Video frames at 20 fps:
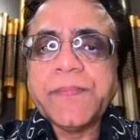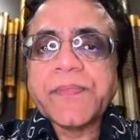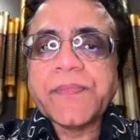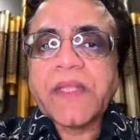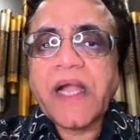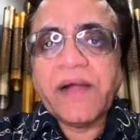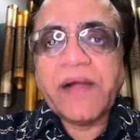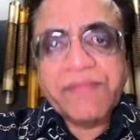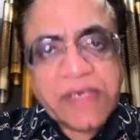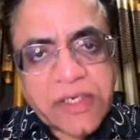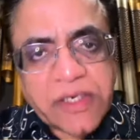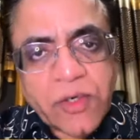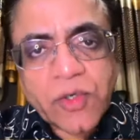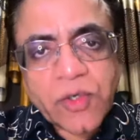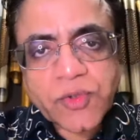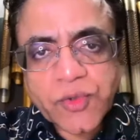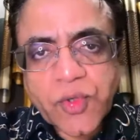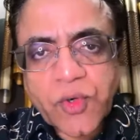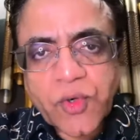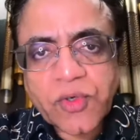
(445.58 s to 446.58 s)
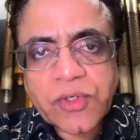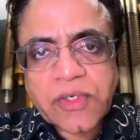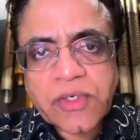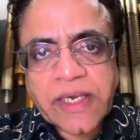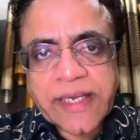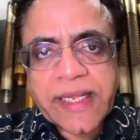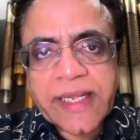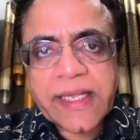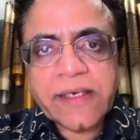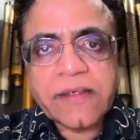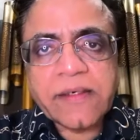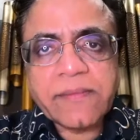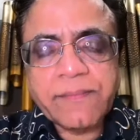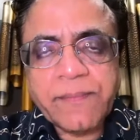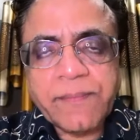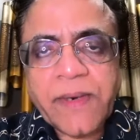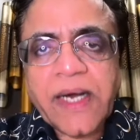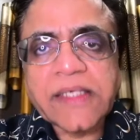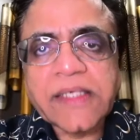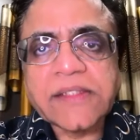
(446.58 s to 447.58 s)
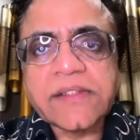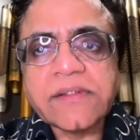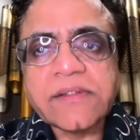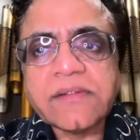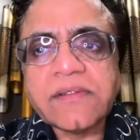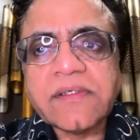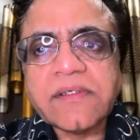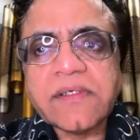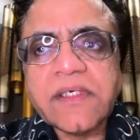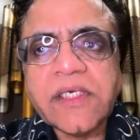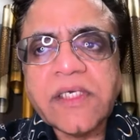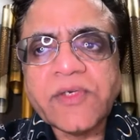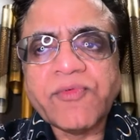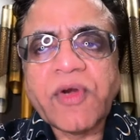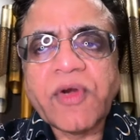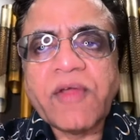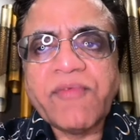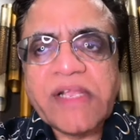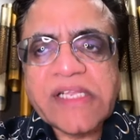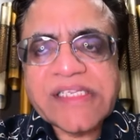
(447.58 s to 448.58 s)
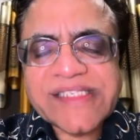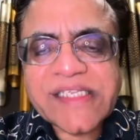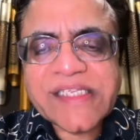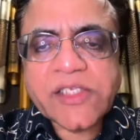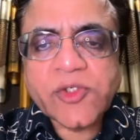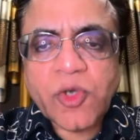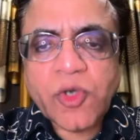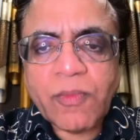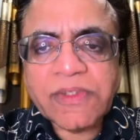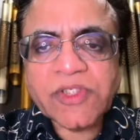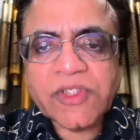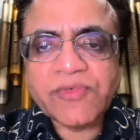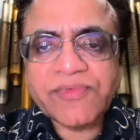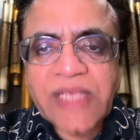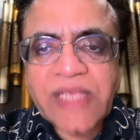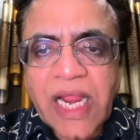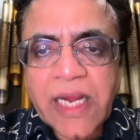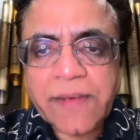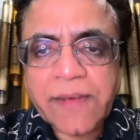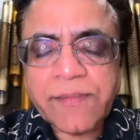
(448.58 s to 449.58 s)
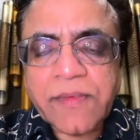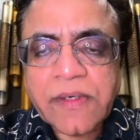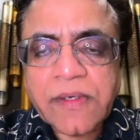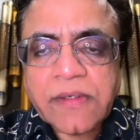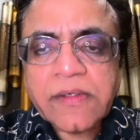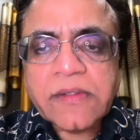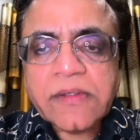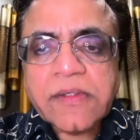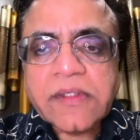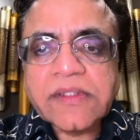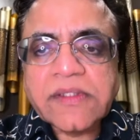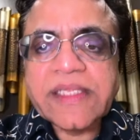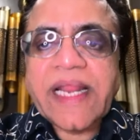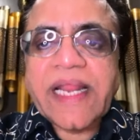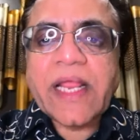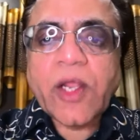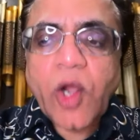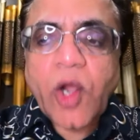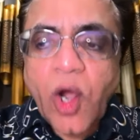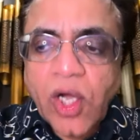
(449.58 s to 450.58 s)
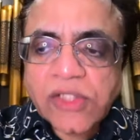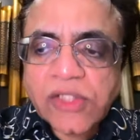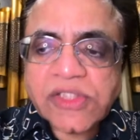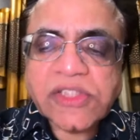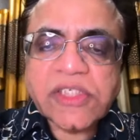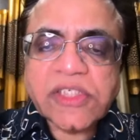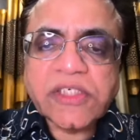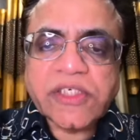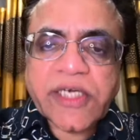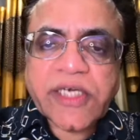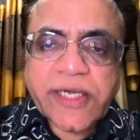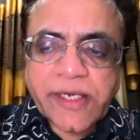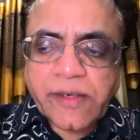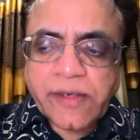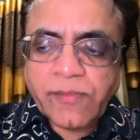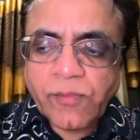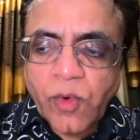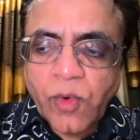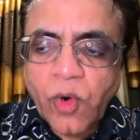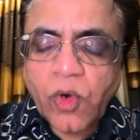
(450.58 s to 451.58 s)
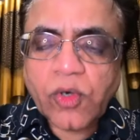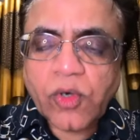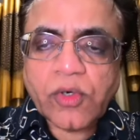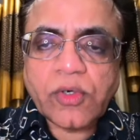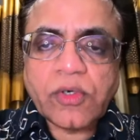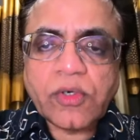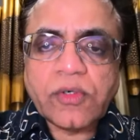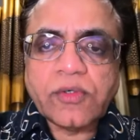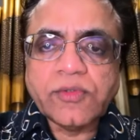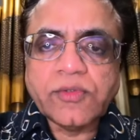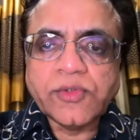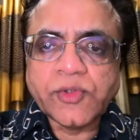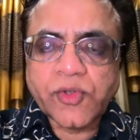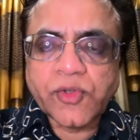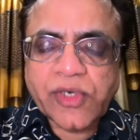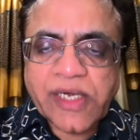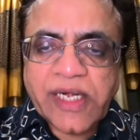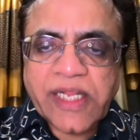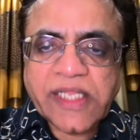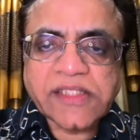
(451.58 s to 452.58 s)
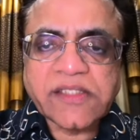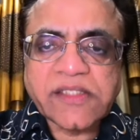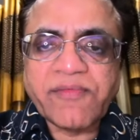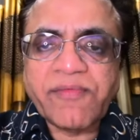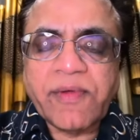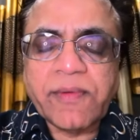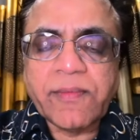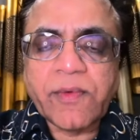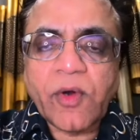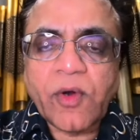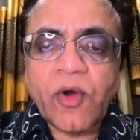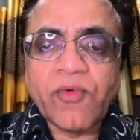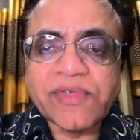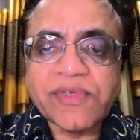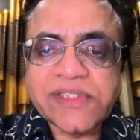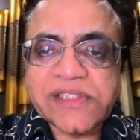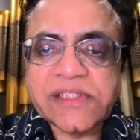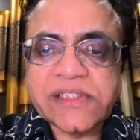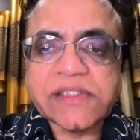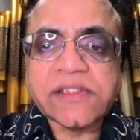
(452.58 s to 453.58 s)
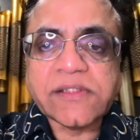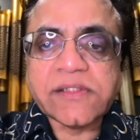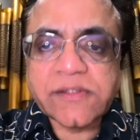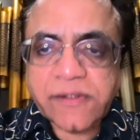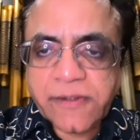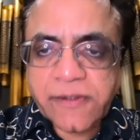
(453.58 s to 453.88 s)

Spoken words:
I will go to court again, but it would have wasted so much of time. Then I concentrated more to release the film overseas.